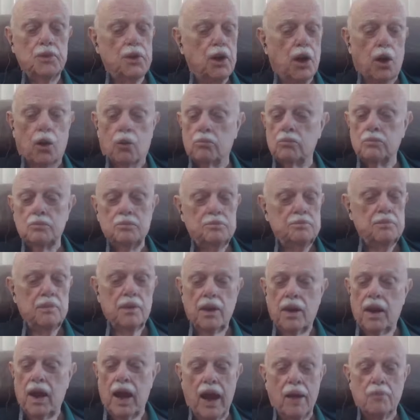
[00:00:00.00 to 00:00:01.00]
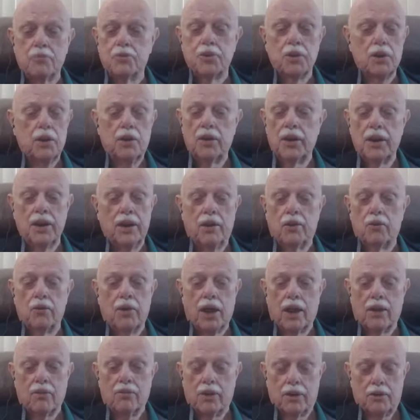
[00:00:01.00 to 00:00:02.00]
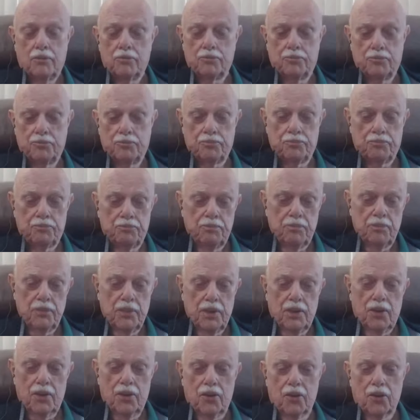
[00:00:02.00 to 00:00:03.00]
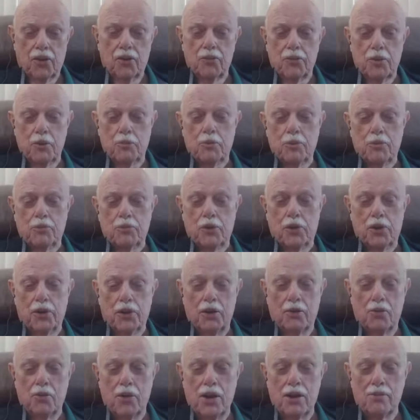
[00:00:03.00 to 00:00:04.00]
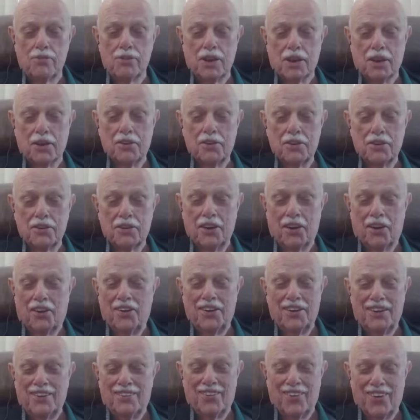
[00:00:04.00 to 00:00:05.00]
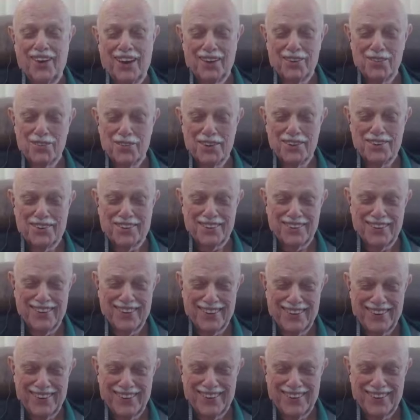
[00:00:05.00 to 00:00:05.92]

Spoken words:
No, absolutely irrelevant. Or if you prefer, irrelevant. No, irrelevant.